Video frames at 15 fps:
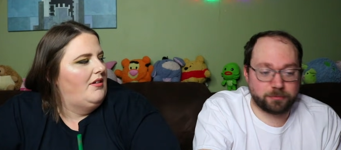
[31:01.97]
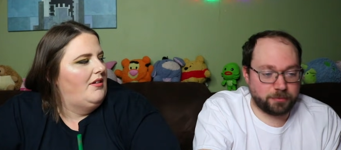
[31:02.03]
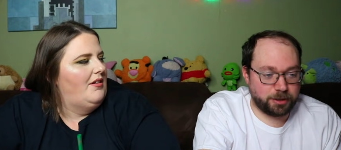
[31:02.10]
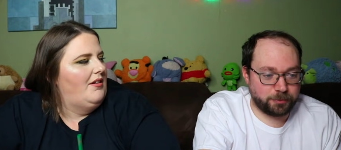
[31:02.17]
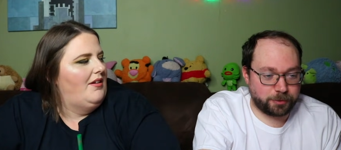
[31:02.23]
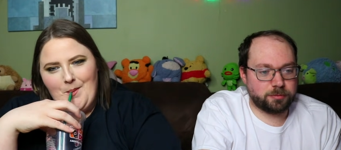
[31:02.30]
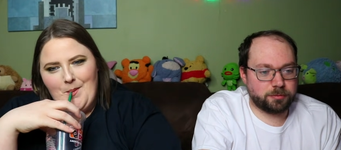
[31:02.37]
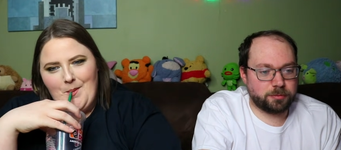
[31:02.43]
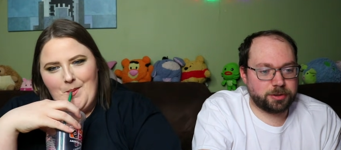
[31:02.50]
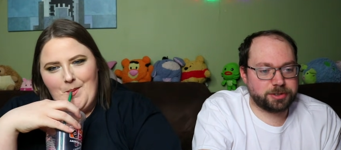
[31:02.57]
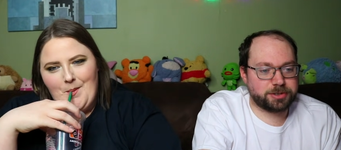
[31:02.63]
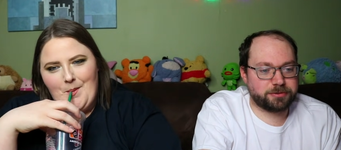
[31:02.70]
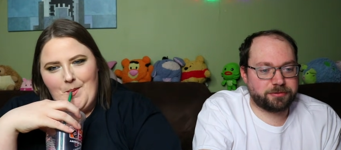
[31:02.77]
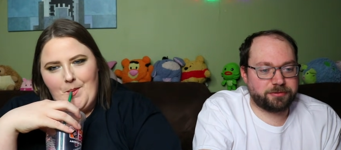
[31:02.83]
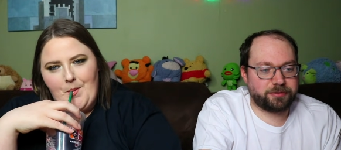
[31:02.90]
Speaker 1: Anyway, what
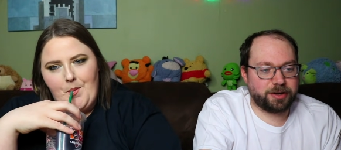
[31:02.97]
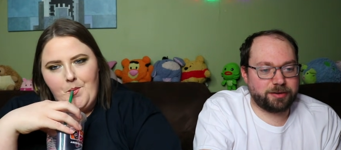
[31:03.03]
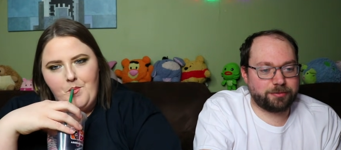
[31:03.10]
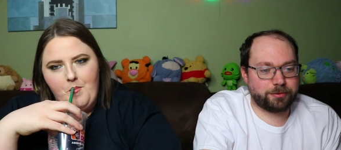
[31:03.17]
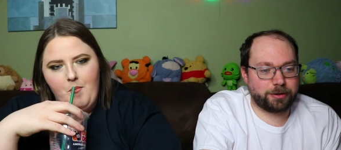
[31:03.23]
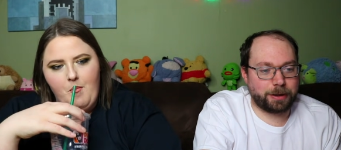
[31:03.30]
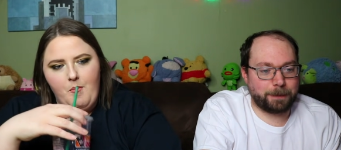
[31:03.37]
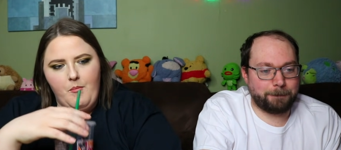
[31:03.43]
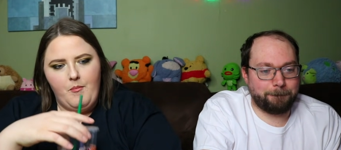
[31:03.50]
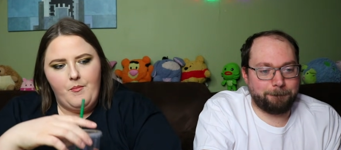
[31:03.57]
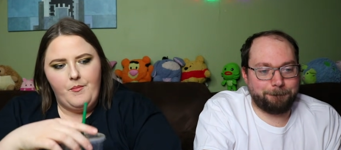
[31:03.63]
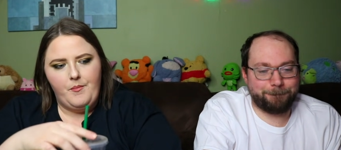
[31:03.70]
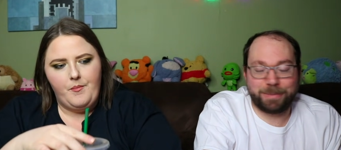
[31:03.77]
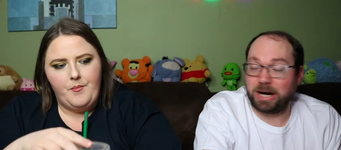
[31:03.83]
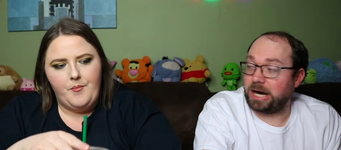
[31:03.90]
is your favorite
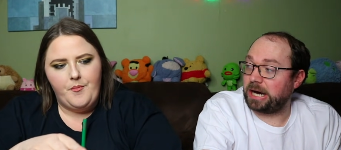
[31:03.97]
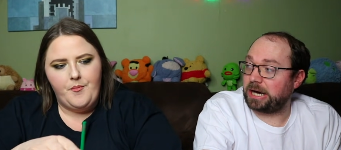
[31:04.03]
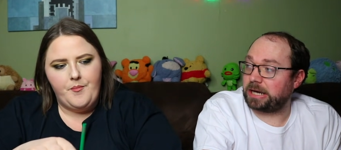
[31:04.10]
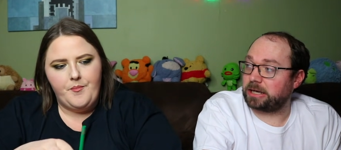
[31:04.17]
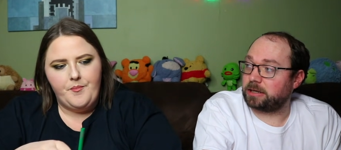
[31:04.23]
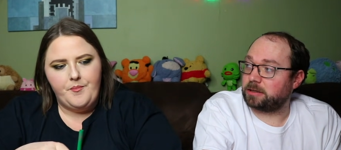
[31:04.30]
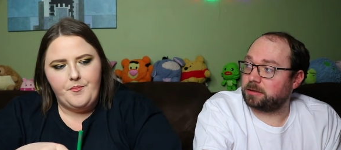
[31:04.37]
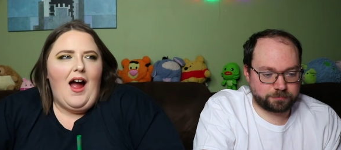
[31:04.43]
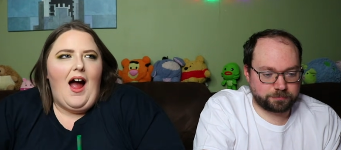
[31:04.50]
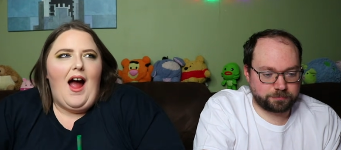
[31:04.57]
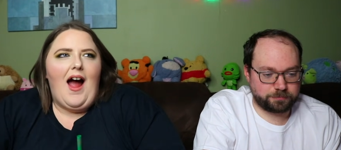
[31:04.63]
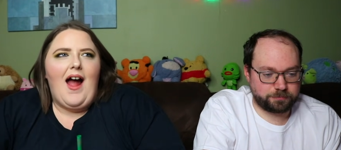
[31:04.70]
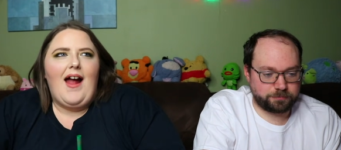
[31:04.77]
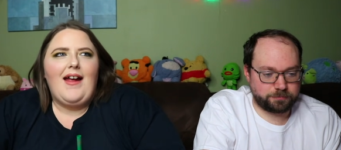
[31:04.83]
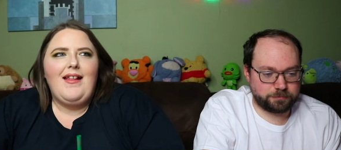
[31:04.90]
pie?
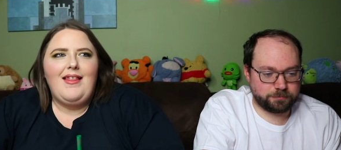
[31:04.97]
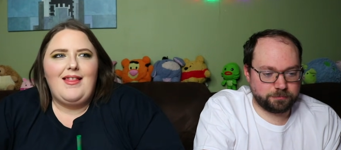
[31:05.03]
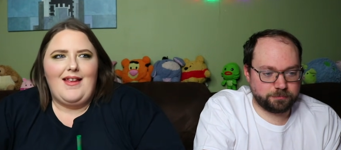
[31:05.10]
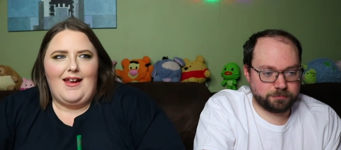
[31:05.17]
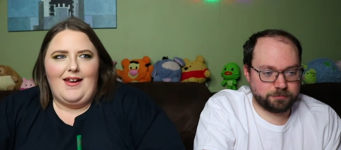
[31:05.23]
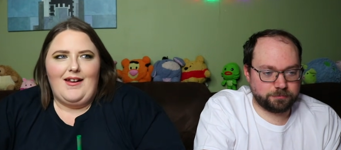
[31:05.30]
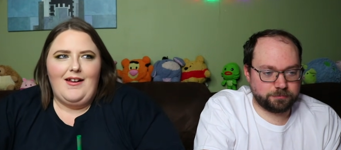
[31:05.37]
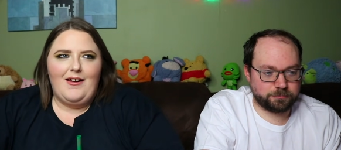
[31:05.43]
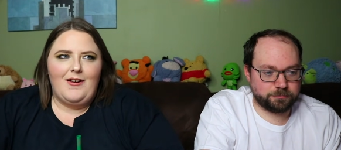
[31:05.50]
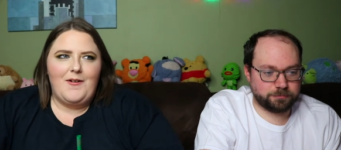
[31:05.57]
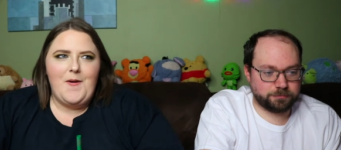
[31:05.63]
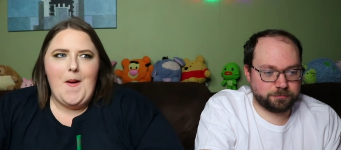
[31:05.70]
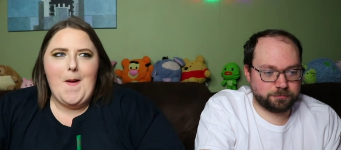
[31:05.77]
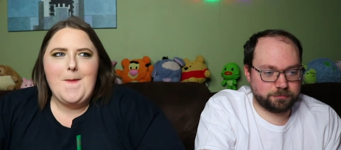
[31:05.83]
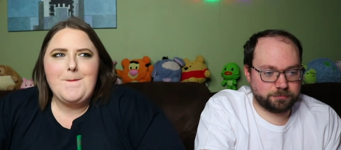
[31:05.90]
Speaker 2: I think
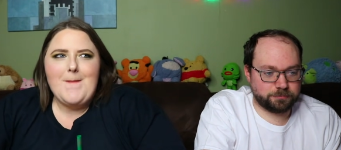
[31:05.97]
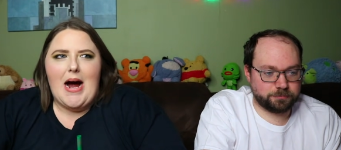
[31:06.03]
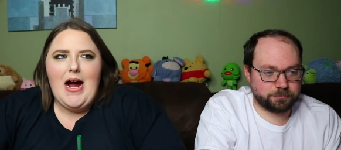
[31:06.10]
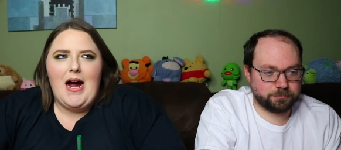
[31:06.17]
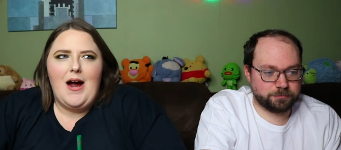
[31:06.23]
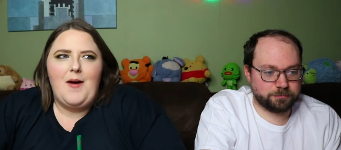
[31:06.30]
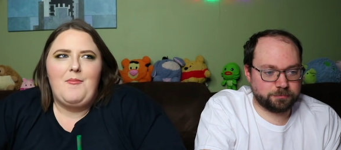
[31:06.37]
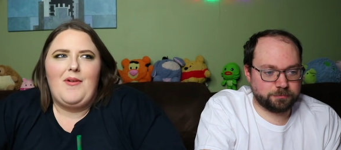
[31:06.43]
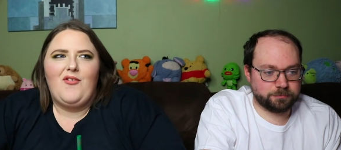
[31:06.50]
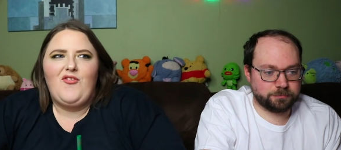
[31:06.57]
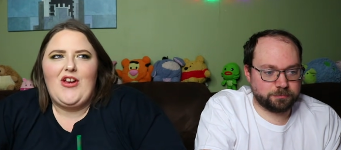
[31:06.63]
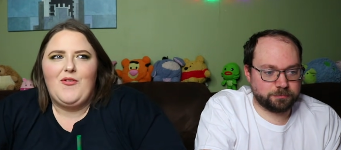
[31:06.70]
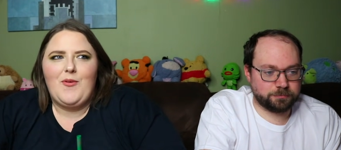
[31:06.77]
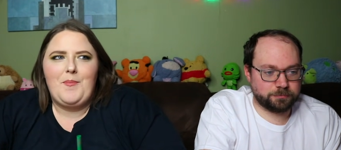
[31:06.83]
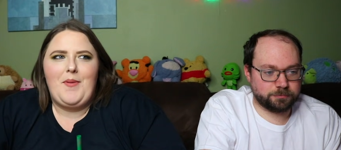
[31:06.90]
my
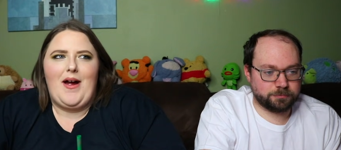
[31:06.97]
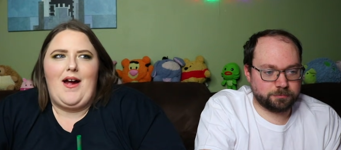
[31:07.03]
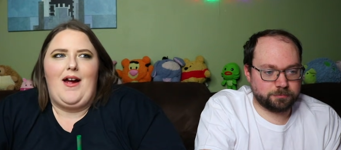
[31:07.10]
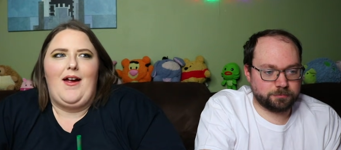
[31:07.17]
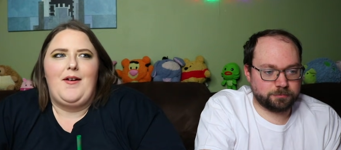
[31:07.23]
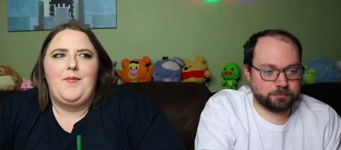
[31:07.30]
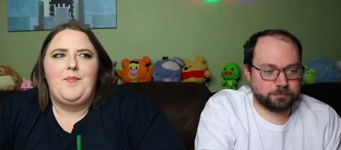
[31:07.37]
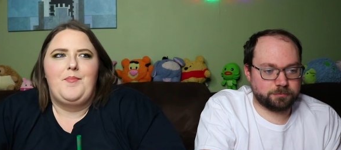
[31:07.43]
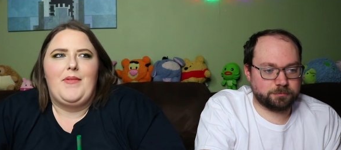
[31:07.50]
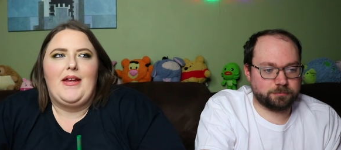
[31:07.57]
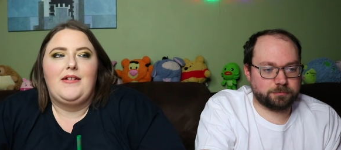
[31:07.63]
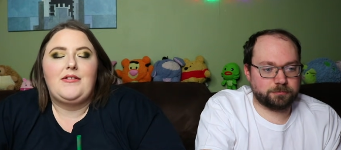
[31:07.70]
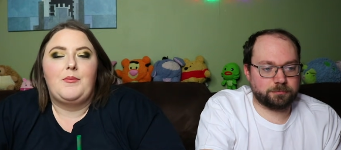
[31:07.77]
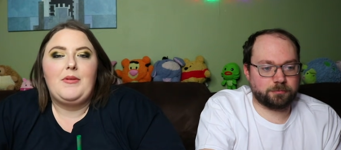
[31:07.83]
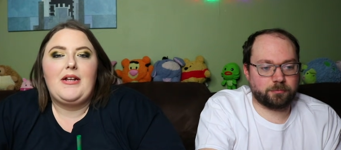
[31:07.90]
favorite pie
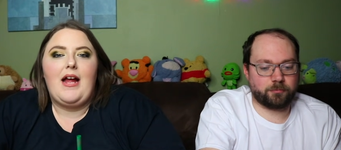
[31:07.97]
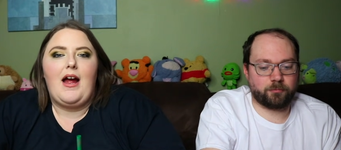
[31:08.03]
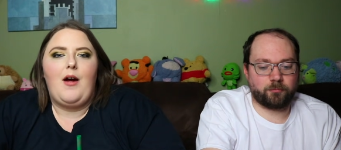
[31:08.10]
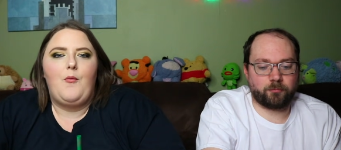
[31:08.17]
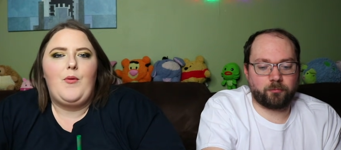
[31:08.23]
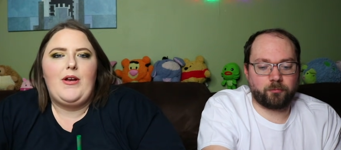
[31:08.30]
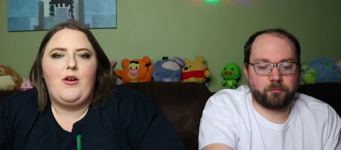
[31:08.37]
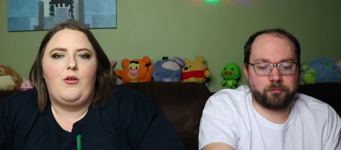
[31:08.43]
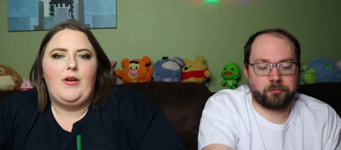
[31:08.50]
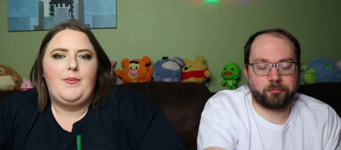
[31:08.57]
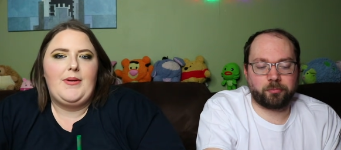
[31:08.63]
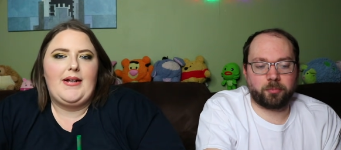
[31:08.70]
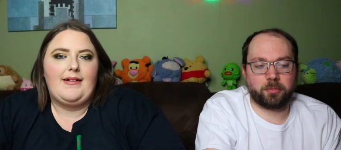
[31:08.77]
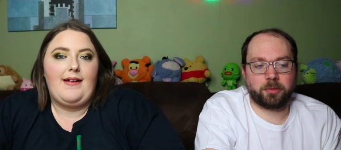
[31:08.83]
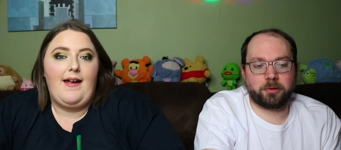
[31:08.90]
it's something that we don't
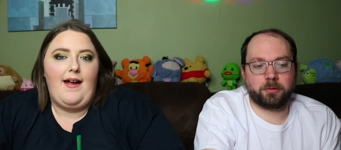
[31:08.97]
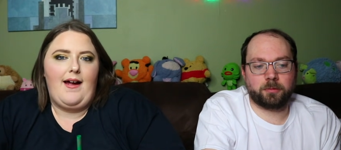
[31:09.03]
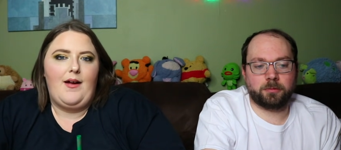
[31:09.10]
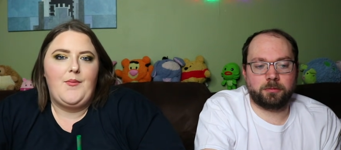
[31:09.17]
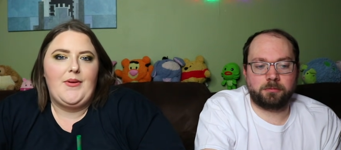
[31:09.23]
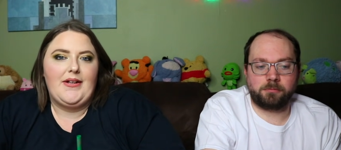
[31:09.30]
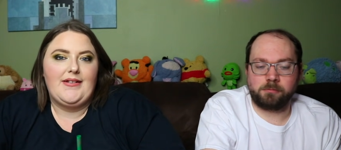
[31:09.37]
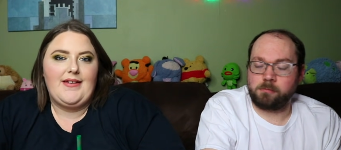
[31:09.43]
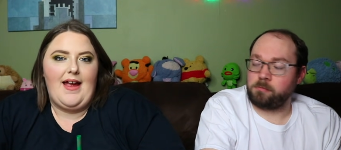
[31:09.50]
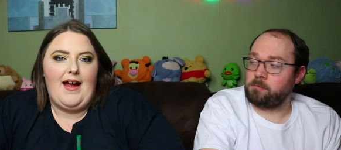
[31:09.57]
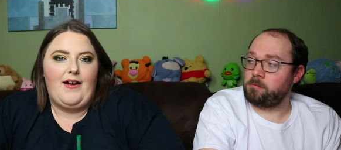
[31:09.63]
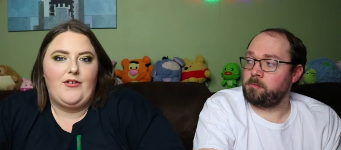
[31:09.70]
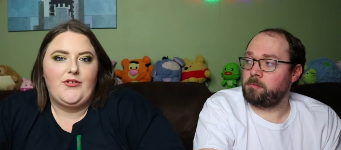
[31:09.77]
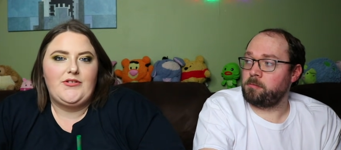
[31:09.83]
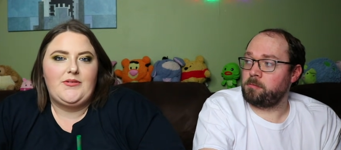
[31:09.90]
even get to have in this
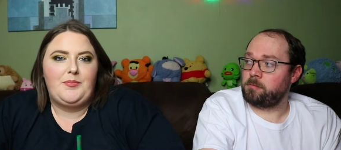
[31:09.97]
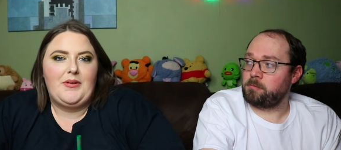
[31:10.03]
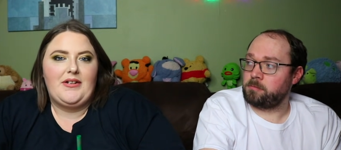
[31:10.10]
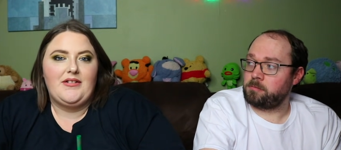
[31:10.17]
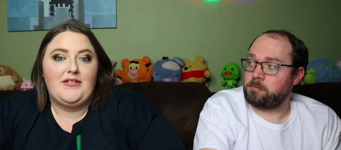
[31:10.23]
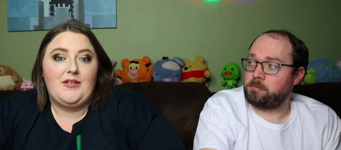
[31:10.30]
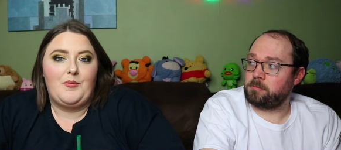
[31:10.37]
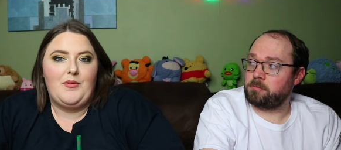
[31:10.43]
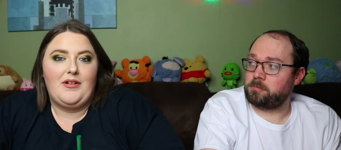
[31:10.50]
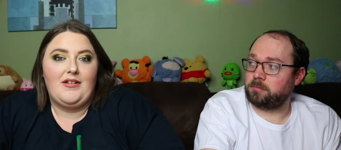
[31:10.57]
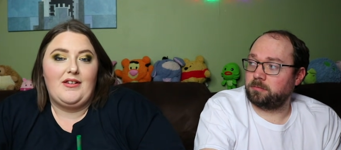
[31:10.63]
house because someone